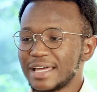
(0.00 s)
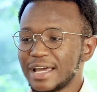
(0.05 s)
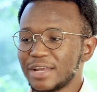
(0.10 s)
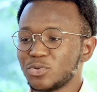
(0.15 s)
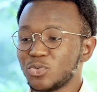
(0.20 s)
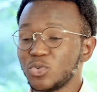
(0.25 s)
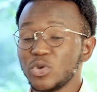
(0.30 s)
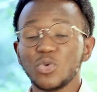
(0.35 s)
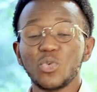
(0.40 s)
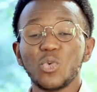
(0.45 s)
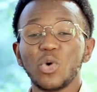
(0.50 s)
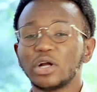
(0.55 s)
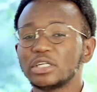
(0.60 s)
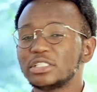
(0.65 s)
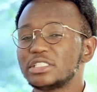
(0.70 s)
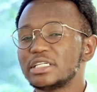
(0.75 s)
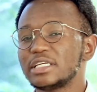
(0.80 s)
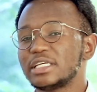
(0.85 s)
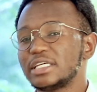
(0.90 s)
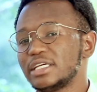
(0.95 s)
that we
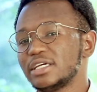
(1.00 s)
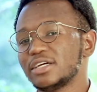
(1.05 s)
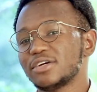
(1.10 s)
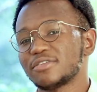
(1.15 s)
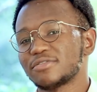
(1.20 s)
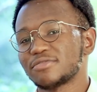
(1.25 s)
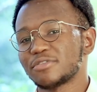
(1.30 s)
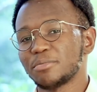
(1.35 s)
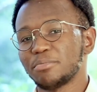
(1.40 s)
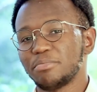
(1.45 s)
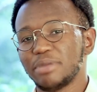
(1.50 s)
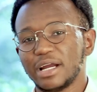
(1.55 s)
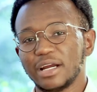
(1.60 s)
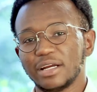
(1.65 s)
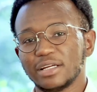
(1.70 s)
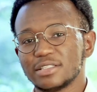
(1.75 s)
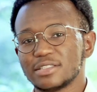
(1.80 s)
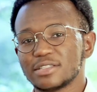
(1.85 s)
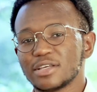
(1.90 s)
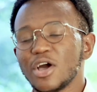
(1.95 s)
want to hear from
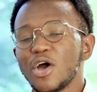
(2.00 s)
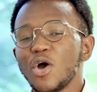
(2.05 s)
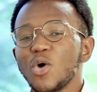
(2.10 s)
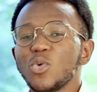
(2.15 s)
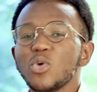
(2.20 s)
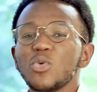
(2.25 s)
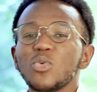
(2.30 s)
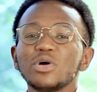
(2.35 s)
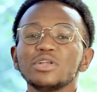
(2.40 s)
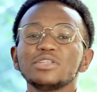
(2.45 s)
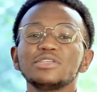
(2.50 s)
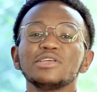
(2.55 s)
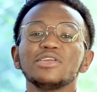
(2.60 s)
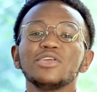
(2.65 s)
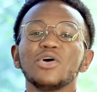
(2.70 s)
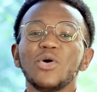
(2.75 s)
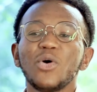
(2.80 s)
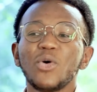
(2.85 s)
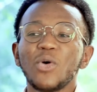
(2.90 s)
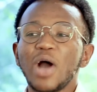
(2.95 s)
parents. We want to
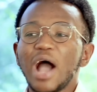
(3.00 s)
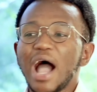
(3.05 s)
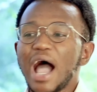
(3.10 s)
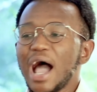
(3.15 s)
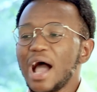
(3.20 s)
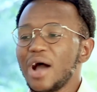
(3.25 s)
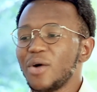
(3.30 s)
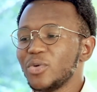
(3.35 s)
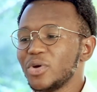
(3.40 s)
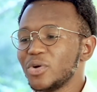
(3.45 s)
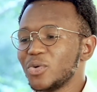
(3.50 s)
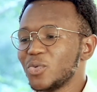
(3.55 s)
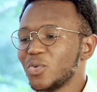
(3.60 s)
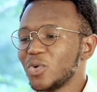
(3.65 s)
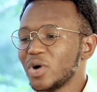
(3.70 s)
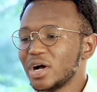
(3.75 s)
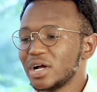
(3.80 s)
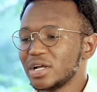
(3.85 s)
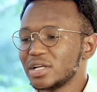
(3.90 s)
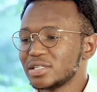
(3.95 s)
know how it
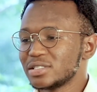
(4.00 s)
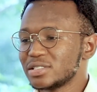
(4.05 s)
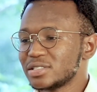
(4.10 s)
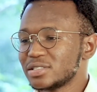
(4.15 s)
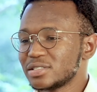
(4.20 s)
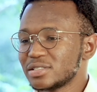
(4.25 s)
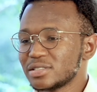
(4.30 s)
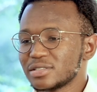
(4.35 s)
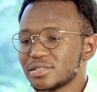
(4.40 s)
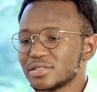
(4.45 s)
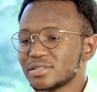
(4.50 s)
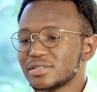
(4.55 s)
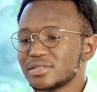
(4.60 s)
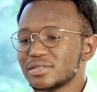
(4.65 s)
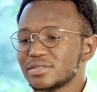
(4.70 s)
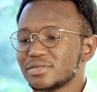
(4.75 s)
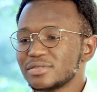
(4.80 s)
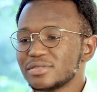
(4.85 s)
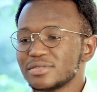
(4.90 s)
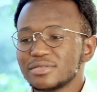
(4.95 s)
was
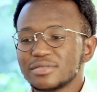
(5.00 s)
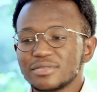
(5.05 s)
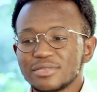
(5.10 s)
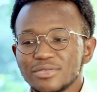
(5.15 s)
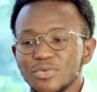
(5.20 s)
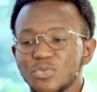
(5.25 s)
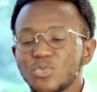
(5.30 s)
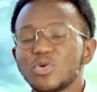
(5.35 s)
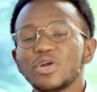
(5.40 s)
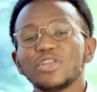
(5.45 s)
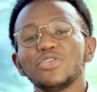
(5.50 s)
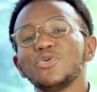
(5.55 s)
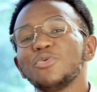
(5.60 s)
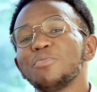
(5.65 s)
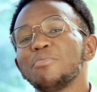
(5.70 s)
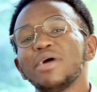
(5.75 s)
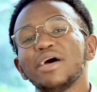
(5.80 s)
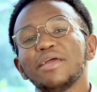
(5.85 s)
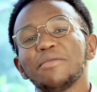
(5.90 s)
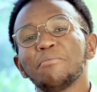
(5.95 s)
when
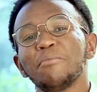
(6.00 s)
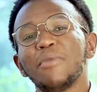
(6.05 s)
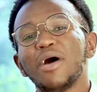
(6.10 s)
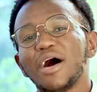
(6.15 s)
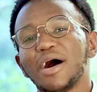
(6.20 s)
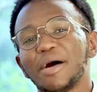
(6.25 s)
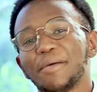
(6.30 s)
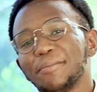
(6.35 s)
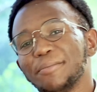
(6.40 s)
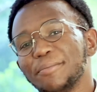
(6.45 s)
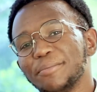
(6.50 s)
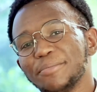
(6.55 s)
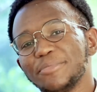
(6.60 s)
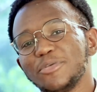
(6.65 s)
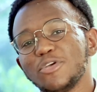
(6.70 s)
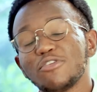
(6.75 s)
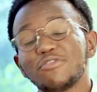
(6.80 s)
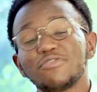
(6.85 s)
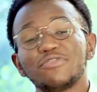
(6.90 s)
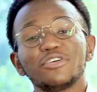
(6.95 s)
you met mom,
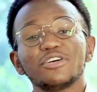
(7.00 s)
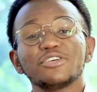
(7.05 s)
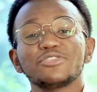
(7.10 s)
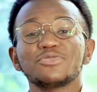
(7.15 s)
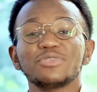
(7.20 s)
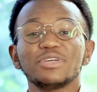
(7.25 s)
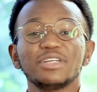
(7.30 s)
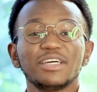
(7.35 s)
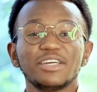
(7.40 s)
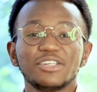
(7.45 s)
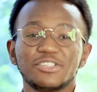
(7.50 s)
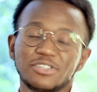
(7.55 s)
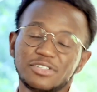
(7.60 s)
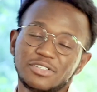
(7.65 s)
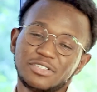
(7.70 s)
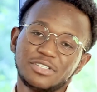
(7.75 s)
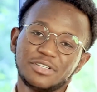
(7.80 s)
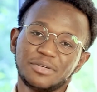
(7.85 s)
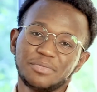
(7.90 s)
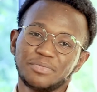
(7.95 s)
your first
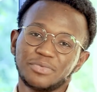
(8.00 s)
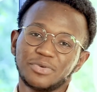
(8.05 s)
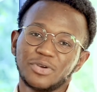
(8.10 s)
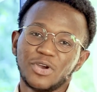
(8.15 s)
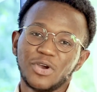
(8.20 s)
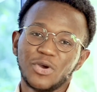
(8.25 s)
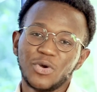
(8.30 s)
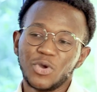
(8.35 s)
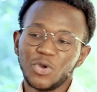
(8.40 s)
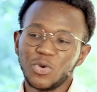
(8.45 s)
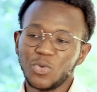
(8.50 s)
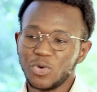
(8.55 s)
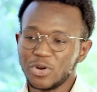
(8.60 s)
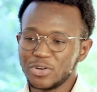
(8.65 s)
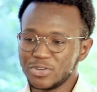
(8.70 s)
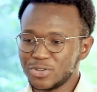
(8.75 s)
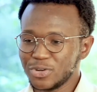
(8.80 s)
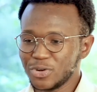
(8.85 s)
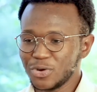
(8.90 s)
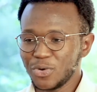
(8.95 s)
relationship. We
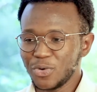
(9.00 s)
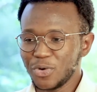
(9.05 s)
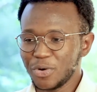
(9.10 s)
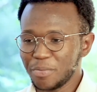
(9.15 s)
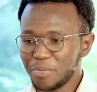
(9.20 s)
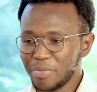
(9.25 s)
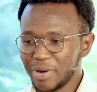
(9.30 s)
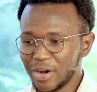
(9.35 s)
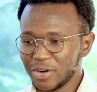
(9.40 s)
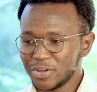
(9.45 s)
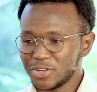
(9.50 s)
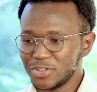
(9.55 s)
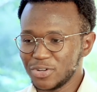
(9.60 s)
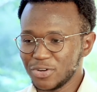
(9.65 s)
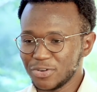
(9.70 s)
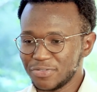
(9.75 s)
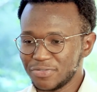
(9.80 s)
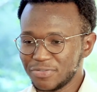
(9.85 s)
want to know about